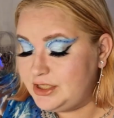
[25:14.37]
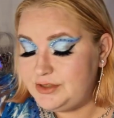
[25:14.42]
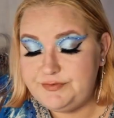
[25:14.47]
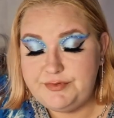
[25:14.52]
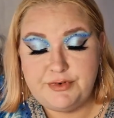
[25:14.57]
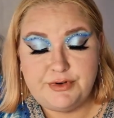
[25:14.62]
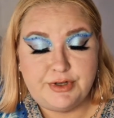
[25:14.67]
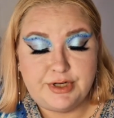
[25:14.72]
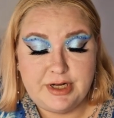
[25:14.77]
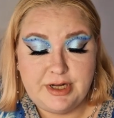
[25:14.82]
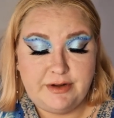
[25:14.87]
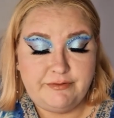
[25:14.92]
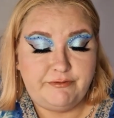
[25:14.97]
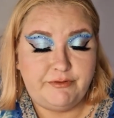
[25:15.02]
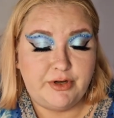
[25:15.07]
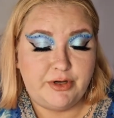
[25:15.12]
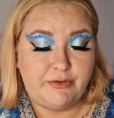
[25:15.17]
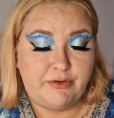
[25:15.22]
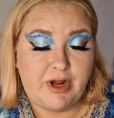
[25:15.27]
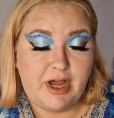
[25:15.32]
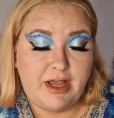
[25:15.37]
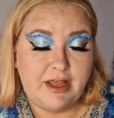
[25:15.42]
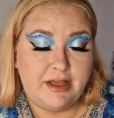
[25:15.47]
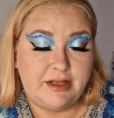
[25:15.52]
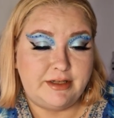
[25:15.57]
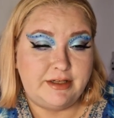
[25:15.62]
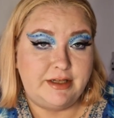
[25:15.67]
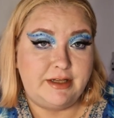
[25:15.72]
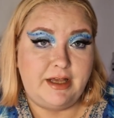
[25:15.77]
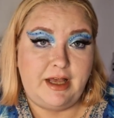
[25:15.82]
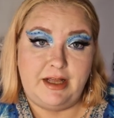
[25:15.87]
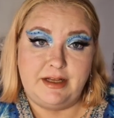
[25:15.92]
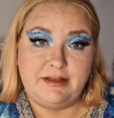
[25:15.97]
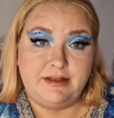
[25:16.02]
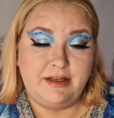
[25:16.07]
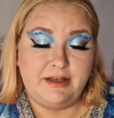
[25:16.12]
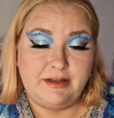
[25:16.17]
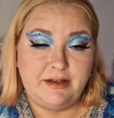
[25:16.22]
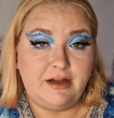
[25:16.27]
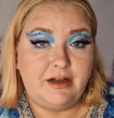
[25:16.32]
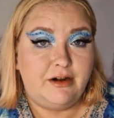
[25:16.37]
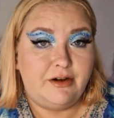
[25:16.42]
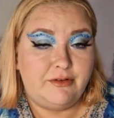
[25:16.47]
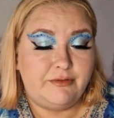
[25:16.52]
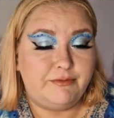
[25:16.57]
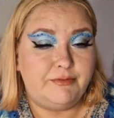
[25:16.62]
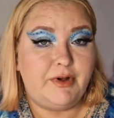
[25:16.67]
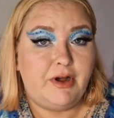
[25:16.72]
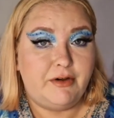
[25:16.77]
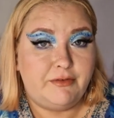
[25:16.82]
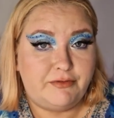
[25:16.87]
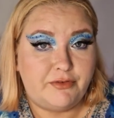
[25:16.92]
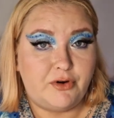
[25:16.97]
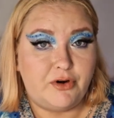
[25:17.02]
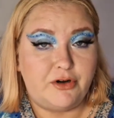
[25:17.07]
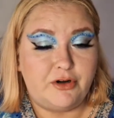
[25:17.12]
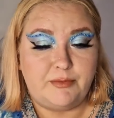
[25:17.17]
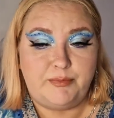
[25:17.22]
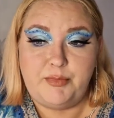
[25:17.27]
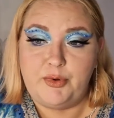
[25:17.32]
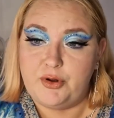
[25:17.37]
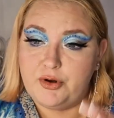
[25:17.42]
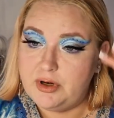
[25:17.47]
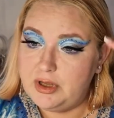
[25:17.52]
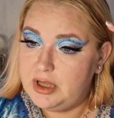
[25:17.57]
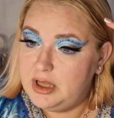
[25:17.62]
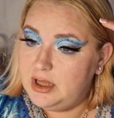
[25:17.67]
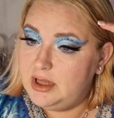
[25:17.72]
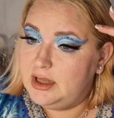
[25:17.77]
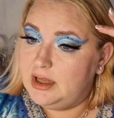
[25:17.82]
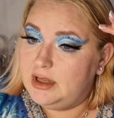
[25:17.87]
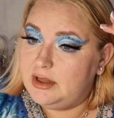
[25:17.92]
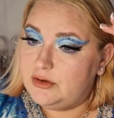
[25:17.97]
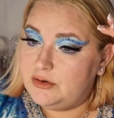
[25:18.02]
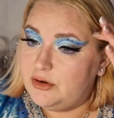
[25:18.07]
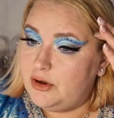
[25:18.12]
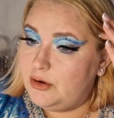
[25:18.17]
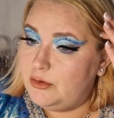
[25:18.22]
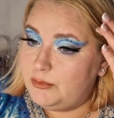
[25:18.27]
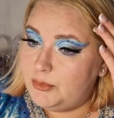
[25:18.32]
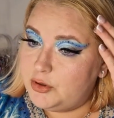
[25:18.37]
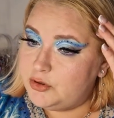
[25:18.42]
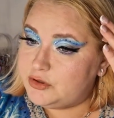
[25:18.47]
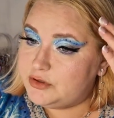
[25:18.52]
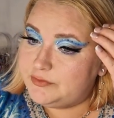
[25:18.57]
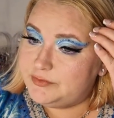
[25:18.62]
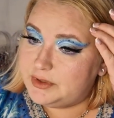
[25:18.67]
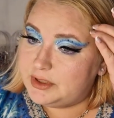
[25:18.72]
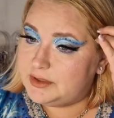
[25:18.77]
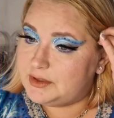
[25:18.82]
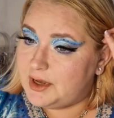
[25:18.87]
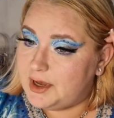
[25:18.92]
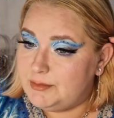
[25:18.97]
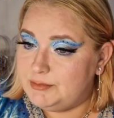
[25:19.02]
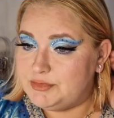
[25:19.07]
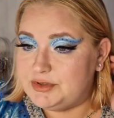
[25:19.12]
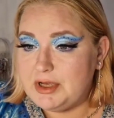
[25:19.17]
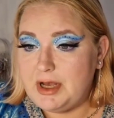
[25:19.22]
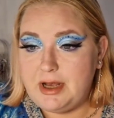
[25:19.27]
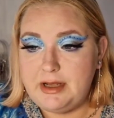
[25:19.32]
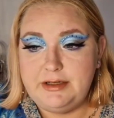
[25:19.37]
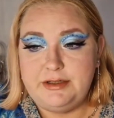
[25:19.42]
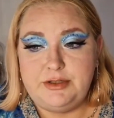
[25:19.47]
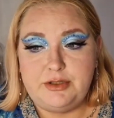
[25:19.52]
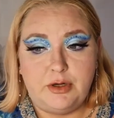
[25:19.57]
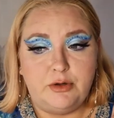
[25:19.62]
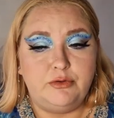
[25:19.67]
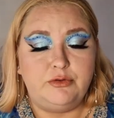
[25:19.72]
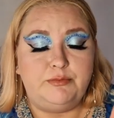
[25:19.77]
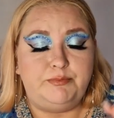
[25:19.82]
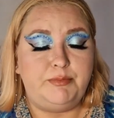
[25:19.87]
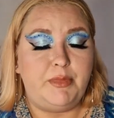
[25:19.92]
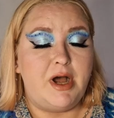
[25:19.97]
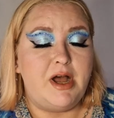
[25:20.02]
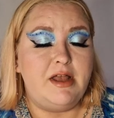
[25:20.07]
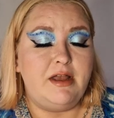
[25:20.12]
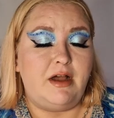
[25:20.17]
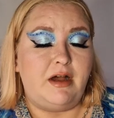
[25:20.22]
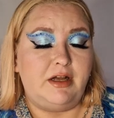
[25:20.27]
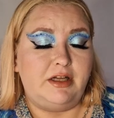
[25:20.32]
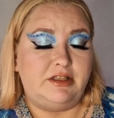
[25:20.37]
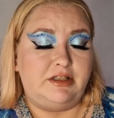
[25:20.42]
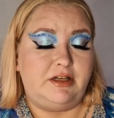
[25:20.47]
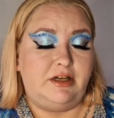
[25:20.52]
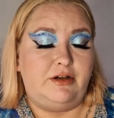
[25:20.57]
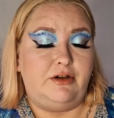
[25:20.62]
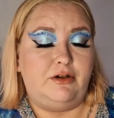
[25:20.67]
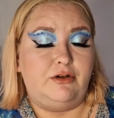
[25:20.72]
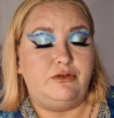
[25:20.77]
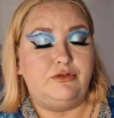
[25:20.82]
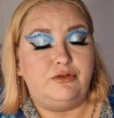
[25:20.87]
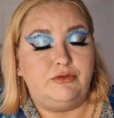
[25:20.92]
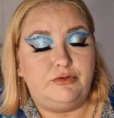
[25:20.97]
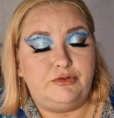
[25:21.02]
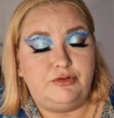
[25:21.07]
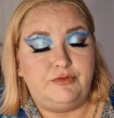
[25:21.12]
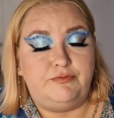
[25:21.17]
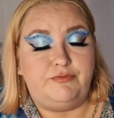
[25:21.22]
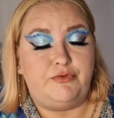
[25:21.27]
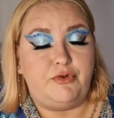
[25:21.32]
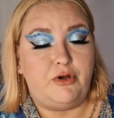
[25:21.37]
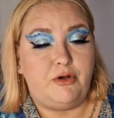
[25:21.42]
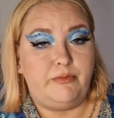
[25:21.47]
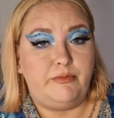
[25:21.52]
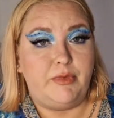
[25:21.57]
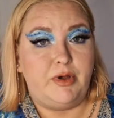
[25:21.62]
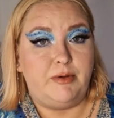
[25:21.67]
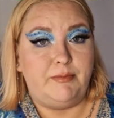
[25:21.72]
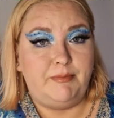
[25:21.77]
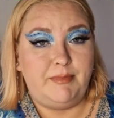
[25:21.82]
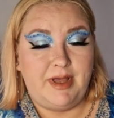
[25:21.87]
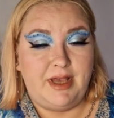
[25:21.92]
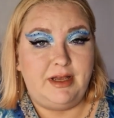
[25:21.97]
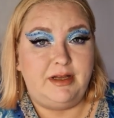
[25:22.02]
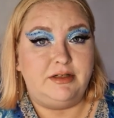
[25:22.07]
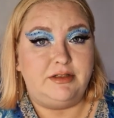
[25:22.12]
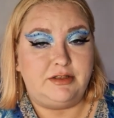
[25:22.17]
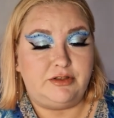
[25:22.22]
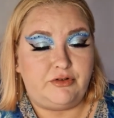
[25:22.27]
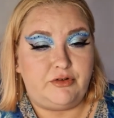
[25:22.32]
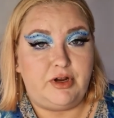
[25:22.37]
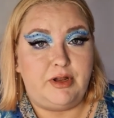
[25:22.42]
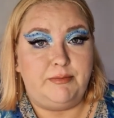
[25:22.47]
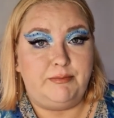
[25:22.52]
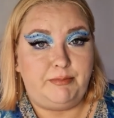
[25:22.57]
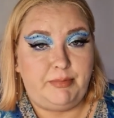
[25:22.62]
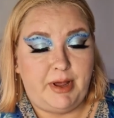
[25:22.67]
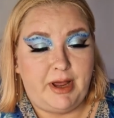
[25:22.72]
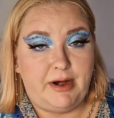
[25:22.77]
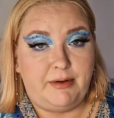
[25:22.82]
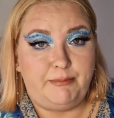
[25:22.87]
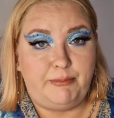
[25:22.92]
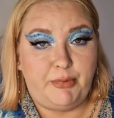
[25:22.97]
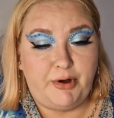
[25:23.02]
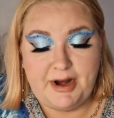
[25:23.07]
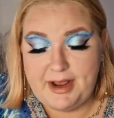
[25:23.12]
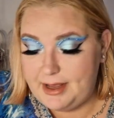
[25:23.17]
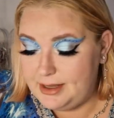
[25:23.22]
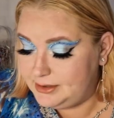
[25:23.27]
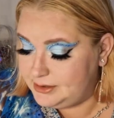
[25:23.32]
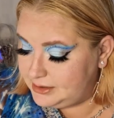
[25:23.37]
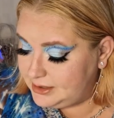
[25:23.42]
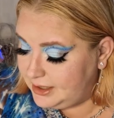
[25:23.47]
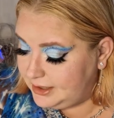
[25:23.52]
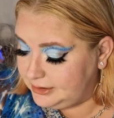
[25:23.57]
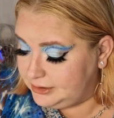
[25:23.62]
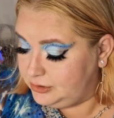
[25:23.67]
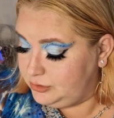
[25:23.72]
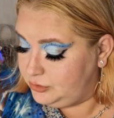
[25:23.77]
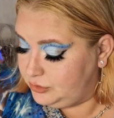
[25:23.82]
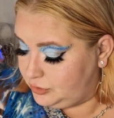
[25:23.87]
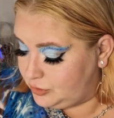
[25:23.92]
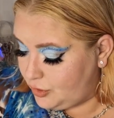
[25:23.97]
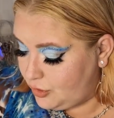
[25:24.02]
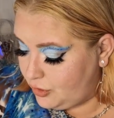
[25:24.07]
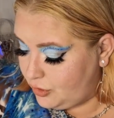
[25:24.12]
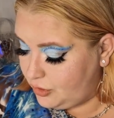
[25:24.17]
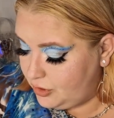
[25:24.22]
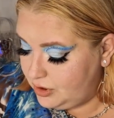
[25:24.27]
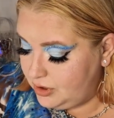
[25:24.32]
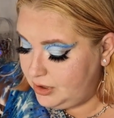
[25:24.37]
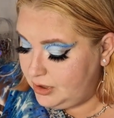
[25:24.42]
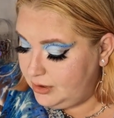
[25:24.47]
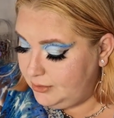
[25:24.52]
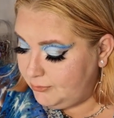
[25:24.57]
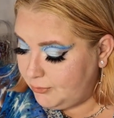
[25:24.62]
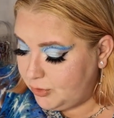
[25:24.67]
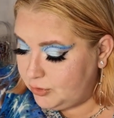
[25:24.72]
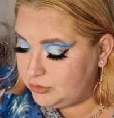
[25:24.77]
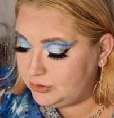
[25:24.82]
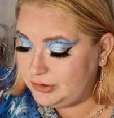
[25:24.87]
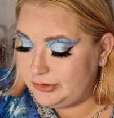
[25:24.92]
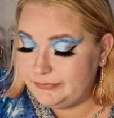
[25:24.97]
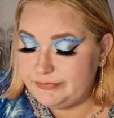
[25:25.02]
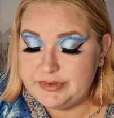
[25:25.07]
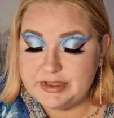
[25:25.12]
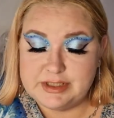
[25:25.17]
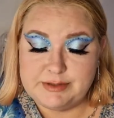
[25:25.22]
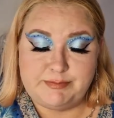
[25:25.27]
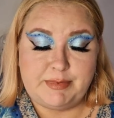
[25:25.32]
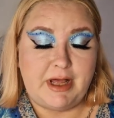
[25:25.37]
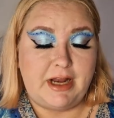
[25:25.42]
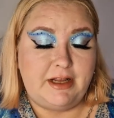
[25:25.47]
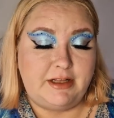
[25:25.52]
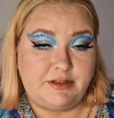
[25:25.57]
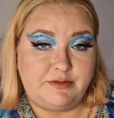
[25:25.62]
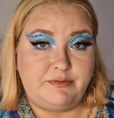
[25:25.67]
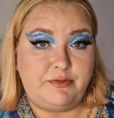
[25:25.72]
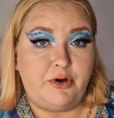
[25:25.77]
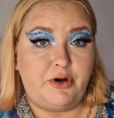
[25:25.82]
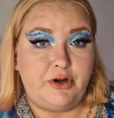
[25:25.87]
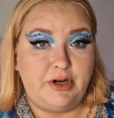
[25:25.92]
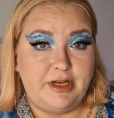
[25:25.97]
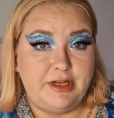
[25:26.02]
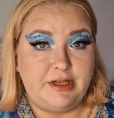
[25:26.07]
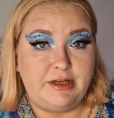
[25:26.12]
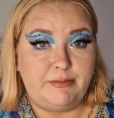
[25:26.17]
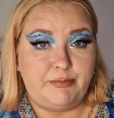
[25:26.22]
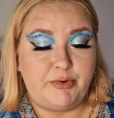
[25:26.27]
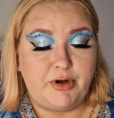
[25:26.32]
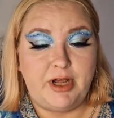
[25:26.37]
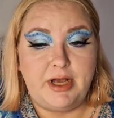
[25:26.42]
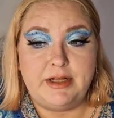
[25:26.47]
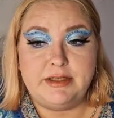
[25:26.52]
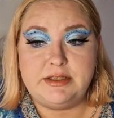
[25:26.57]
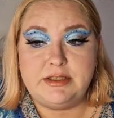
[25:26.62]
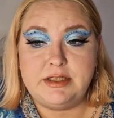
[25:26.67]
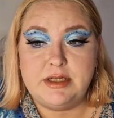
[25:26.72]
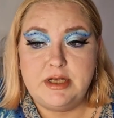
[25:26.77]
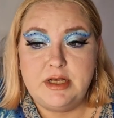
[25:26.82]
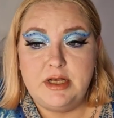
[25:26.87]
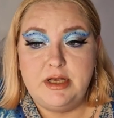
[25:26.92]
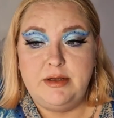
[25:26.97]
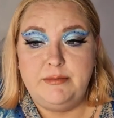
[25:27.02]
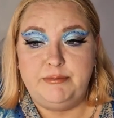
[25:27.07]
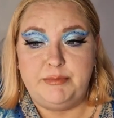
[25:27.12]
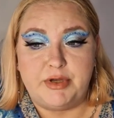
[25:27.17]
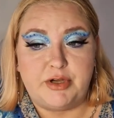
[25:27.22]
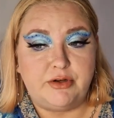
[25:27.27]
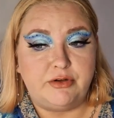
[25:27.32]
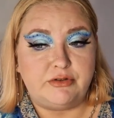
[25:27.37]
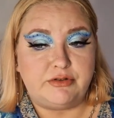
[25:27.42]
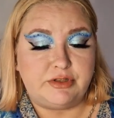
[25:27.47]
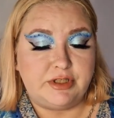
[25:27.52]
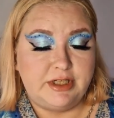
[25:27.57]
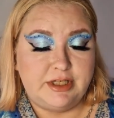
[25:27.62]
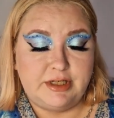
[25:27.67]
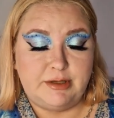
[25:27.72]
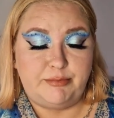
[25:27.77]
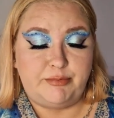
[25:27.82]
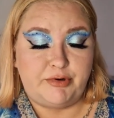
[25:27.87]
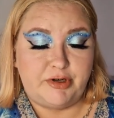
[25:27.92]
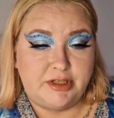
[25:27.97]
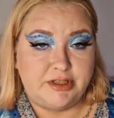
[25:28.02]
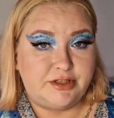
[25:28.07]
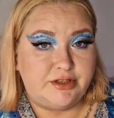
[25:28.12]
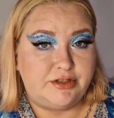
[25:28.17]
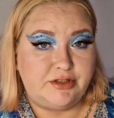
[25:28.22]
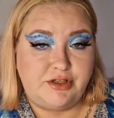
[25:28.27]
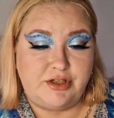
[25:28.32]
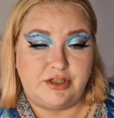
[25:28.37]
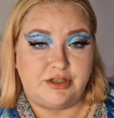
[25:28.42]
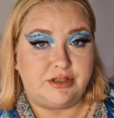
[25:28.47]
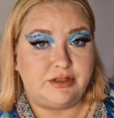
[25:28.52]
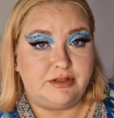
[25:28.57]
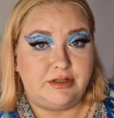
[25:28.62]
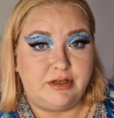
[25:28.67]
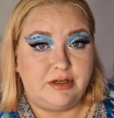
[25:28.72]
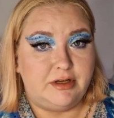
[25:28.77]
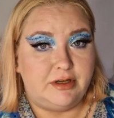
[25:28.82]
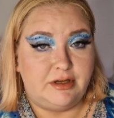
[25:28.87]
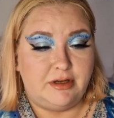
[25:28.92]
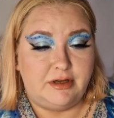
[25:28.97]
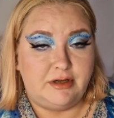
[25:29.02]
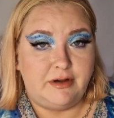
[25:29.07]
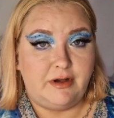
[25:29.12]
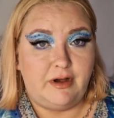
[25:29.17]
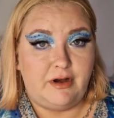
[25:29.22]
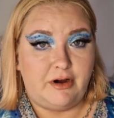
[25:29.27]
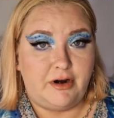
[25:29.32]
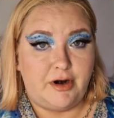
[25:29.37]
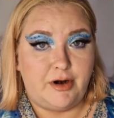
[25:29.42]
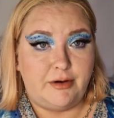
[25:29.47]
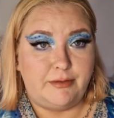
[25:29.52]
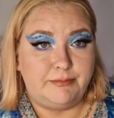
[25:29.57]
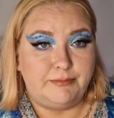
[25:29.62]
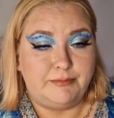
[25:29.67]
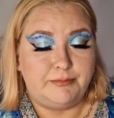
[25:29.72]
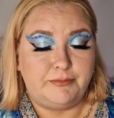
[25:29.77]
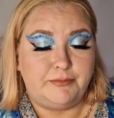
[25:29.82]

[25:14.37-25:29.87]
variety, and they are affordable. You know, most of the times I don't buy eyeshadows from mainstream brands. As you saw, most of these palettes were indie brands, because indie brands just are